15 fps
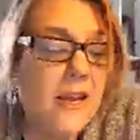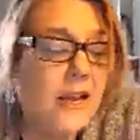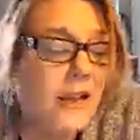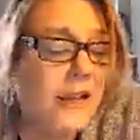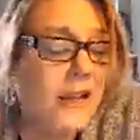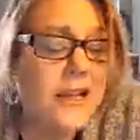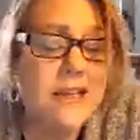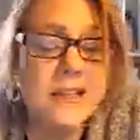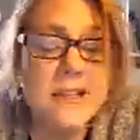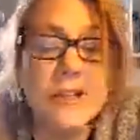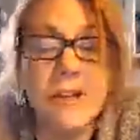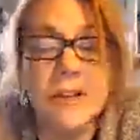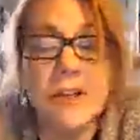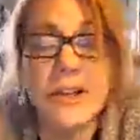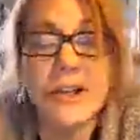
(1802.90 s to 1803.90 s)
like I said
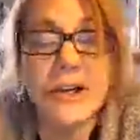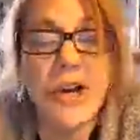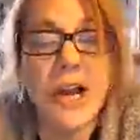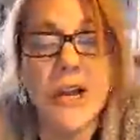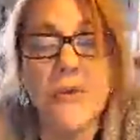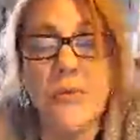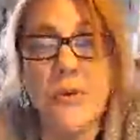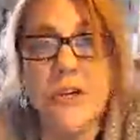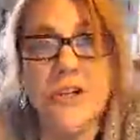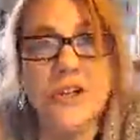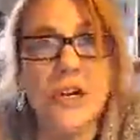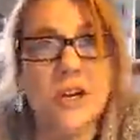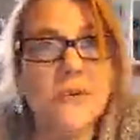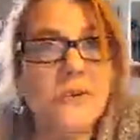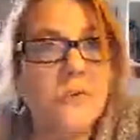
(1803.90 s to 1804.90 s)
earlier, I wish
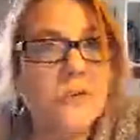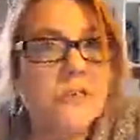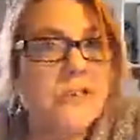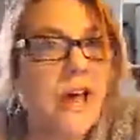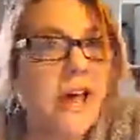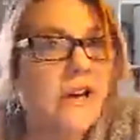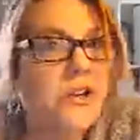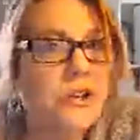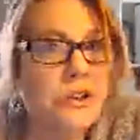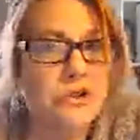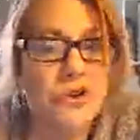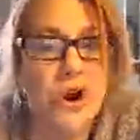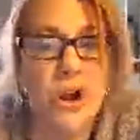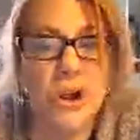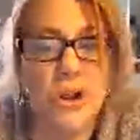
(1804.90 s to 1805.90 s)
I was that
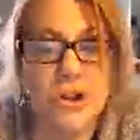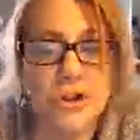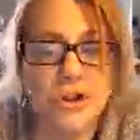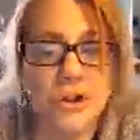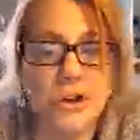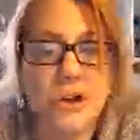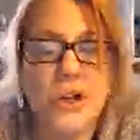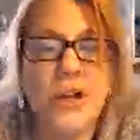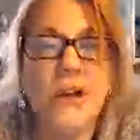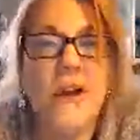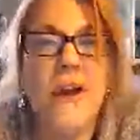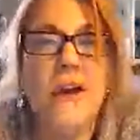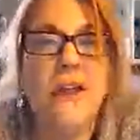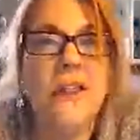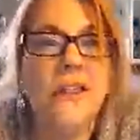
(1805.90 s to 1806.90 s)
astrologer
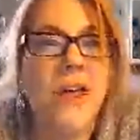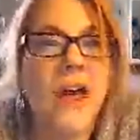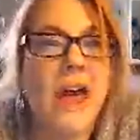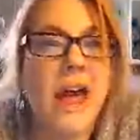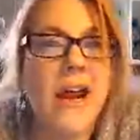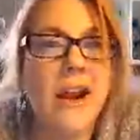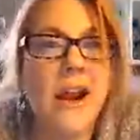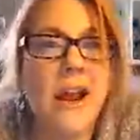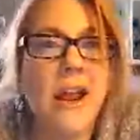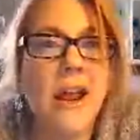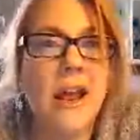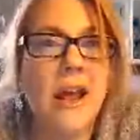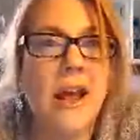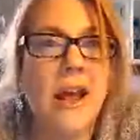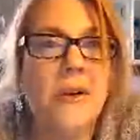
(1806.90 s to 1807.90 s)
that
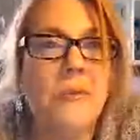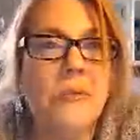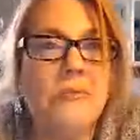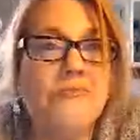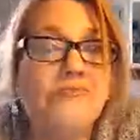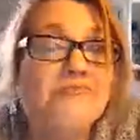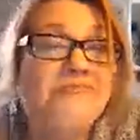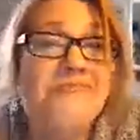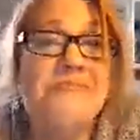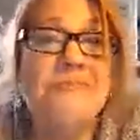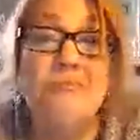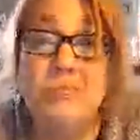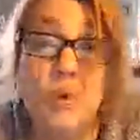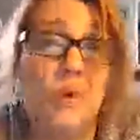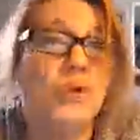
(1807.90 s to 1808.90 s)

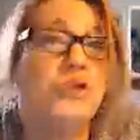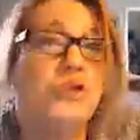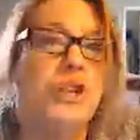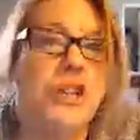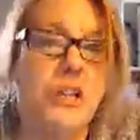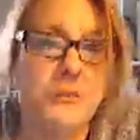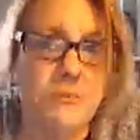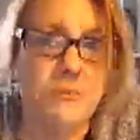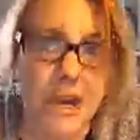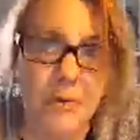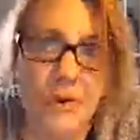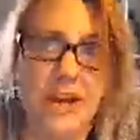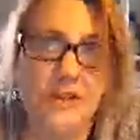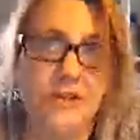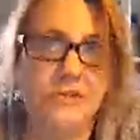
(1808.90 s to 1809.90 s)
bullshitted my
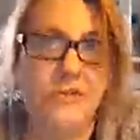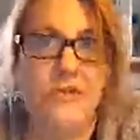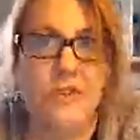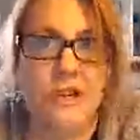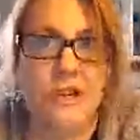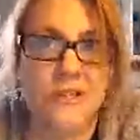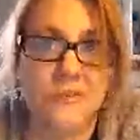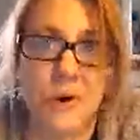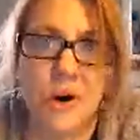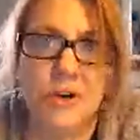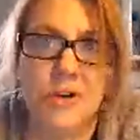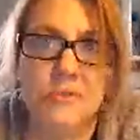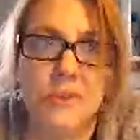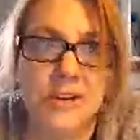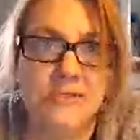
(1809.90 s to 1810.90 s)
way through this,
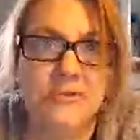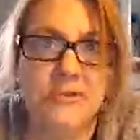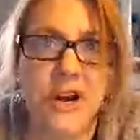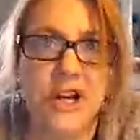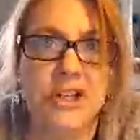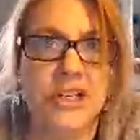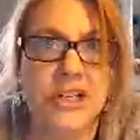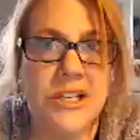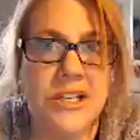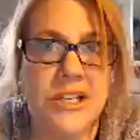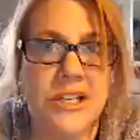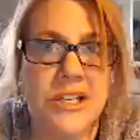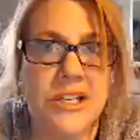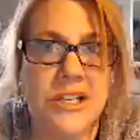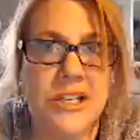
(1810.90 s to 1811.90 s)
pardon my French, and
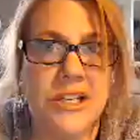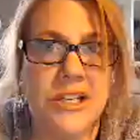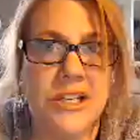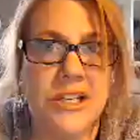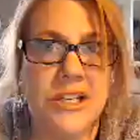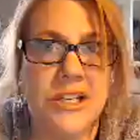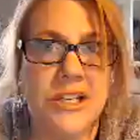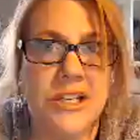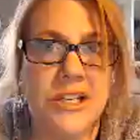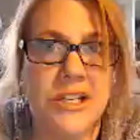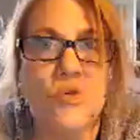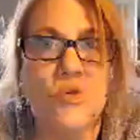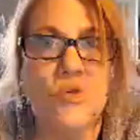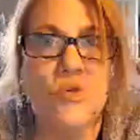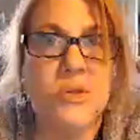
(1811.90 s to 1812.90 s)
gave you
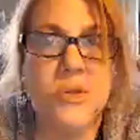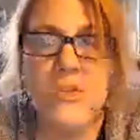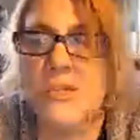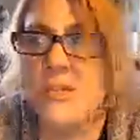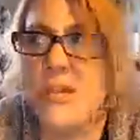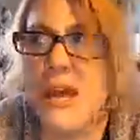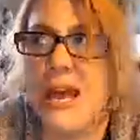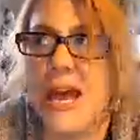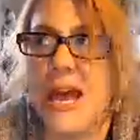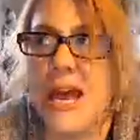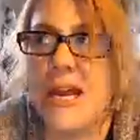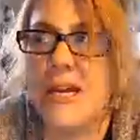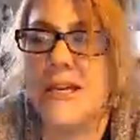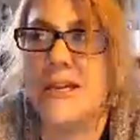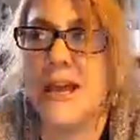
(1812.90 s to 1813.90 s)
roses
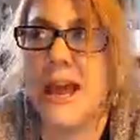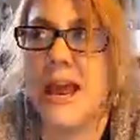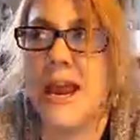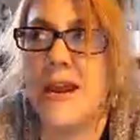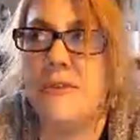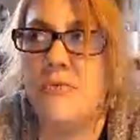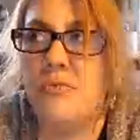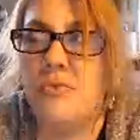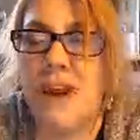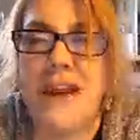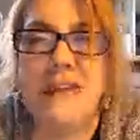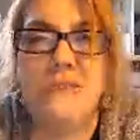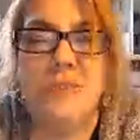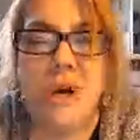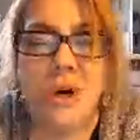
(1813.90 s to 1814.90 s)
and
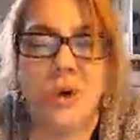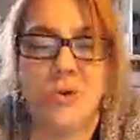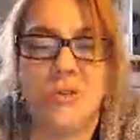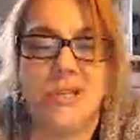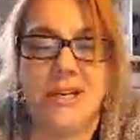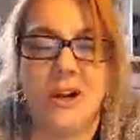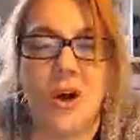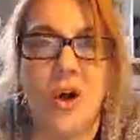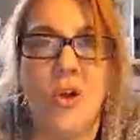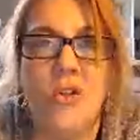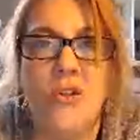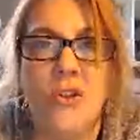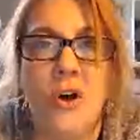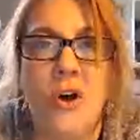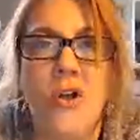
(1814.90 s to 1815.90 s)
rainbows and
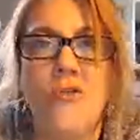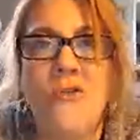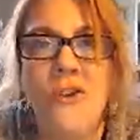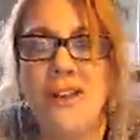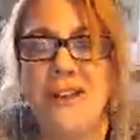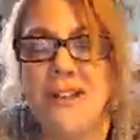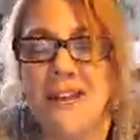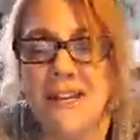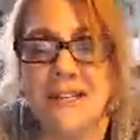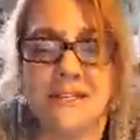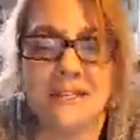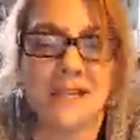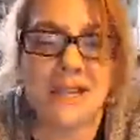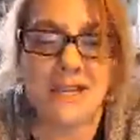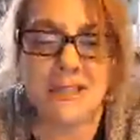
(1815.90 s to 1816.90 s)
all fun, nice
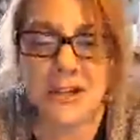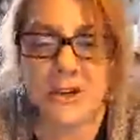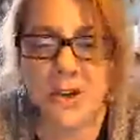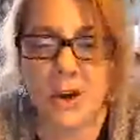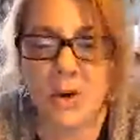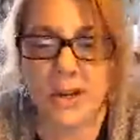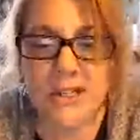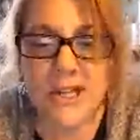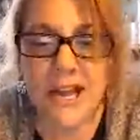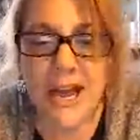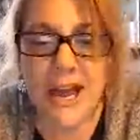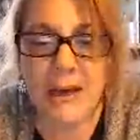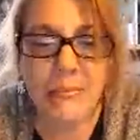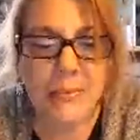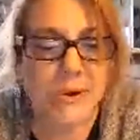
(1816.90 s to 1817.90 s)
things that are going to
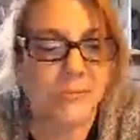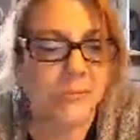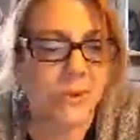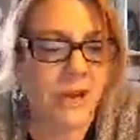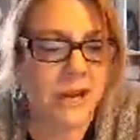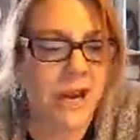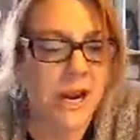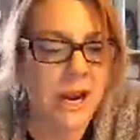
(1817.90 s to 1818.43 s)
happen. But